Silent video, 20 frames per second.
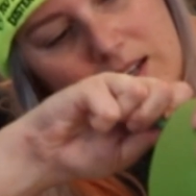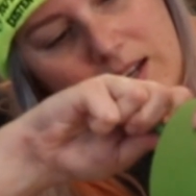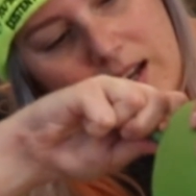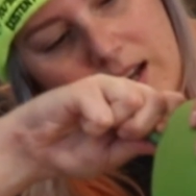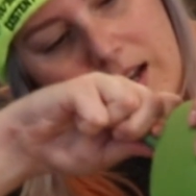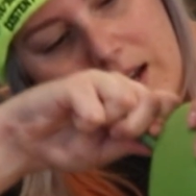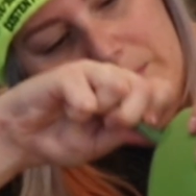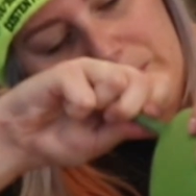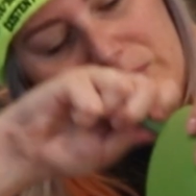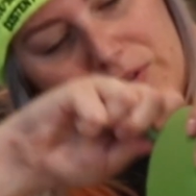
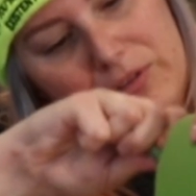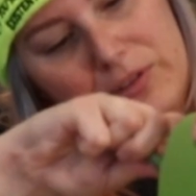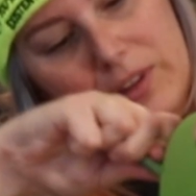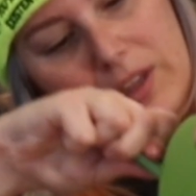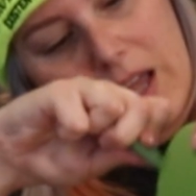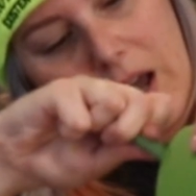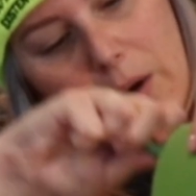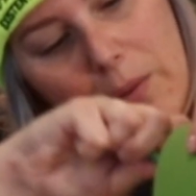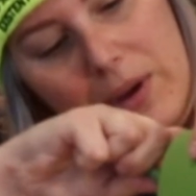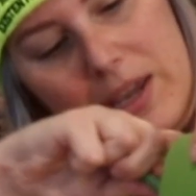
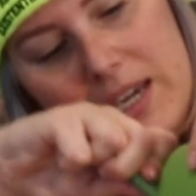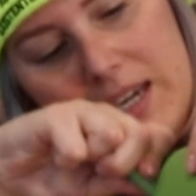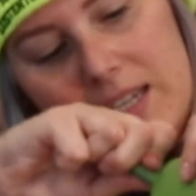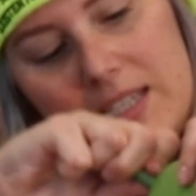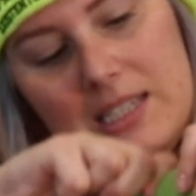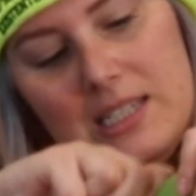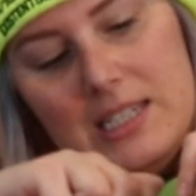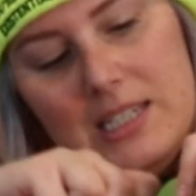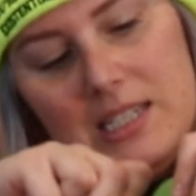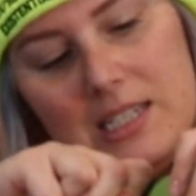flowy
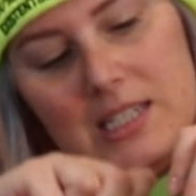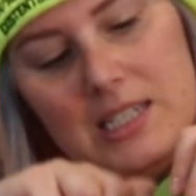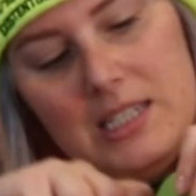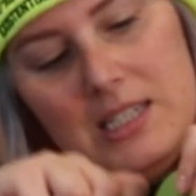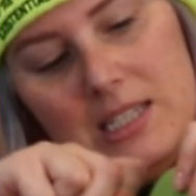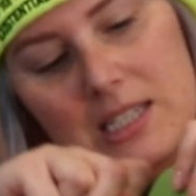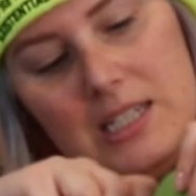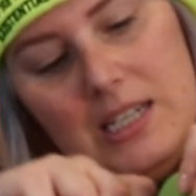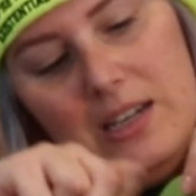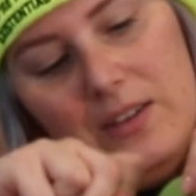
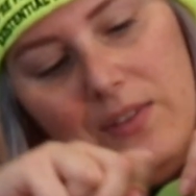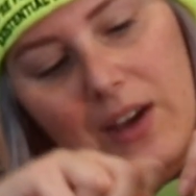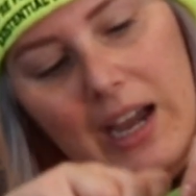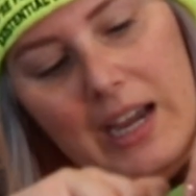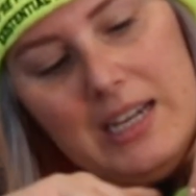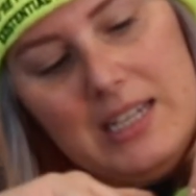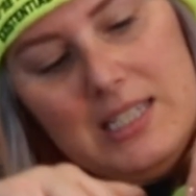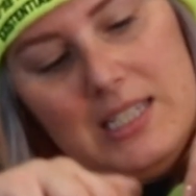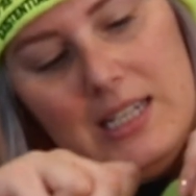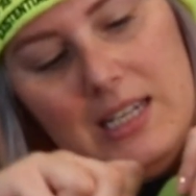consistency of
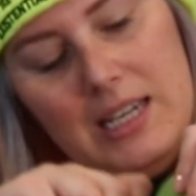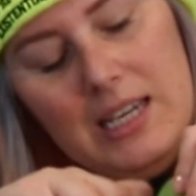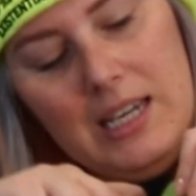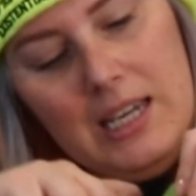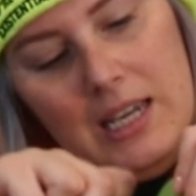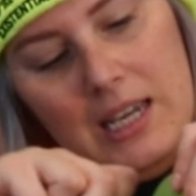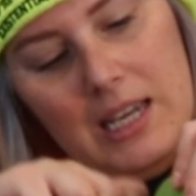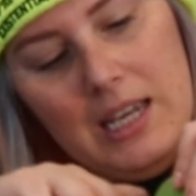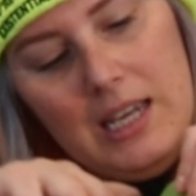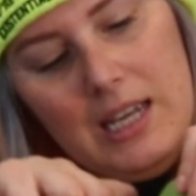icing,